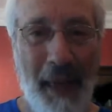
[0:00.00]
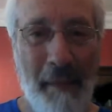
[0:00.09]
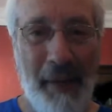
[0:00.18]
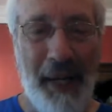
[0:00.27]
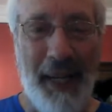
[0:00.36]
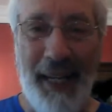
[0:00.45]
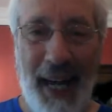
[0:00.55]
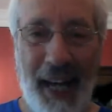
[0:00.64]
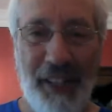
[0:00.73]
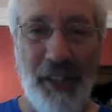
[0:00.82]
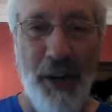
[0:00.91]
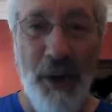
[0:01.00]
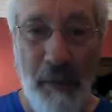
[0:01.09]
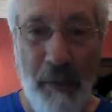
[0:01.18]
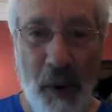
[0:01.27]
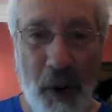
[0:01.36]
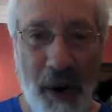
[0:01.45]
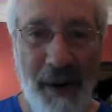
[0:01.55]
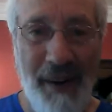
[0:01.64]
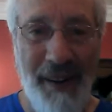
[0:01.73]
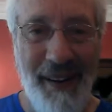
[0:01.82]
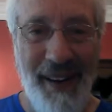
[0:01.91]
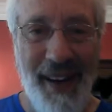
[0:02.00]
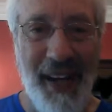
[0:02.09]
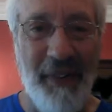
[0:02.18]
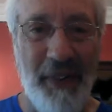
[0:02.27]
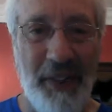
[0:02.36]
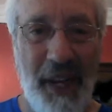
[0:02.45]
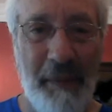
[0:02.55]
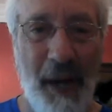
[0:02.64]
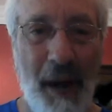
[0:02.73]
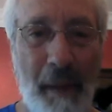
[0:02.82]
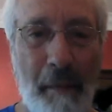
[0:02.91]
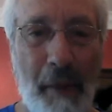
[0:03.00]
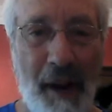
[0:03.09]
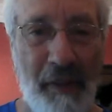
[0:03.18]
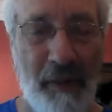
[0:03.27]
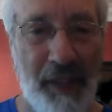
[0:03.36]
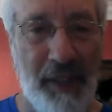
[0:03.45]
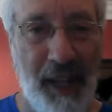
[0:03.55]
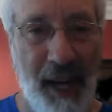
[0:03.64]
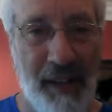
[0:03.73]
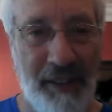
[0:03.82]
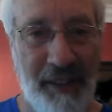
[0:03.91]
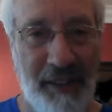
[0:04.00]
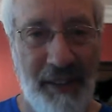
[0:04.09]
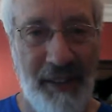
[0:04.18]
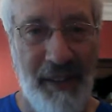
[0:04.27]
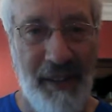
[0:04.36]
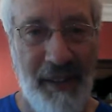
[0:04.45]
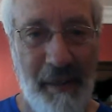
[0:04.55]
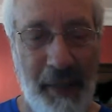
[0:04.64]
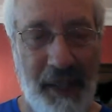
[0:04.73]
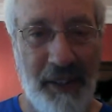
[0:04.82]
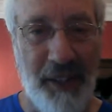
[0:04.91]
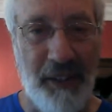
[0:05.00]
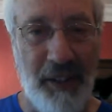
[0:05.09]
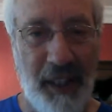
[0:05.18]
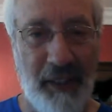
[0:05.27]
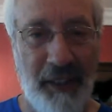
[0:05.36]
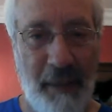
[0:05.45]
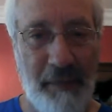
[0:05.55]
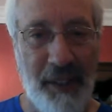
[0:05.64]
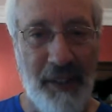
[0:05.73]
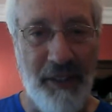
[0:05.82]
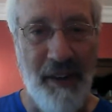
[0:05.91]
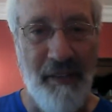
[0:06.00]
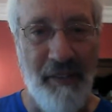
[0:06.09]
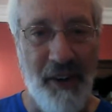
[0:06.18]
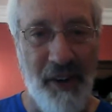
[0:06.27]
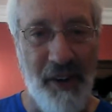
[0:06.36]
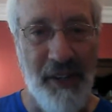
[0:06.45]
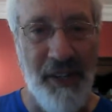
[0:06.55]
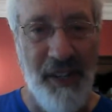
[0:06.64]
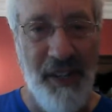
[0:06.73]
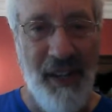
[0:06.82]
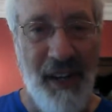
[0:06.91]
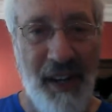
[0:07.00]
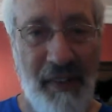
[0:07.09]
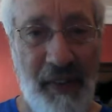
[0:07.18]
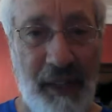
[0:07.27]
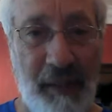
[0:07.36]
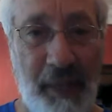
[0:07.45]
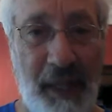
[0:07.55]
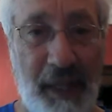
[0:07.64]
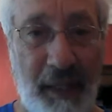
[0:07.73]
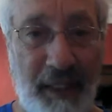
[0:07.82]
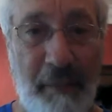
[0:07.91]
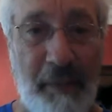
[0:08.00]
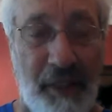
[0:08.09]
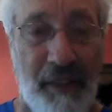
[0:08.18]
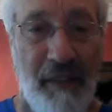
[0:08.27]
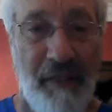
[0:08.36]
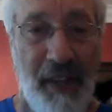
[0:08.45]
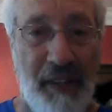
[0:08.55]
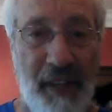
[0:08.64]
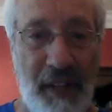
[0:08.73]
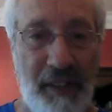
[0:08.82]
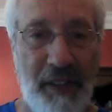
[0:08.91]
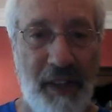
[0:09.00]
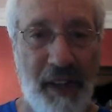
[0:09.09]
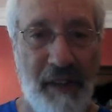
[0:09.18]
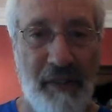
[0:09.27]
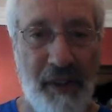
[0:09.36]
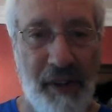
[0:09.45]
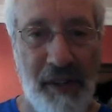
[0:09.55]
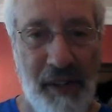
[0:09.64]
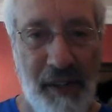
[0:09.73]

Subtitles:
But it can actually hurt more and at the same time bother us less, because there's an acceptance of the hurt. And there can be an acceptance of the intensity of hurt.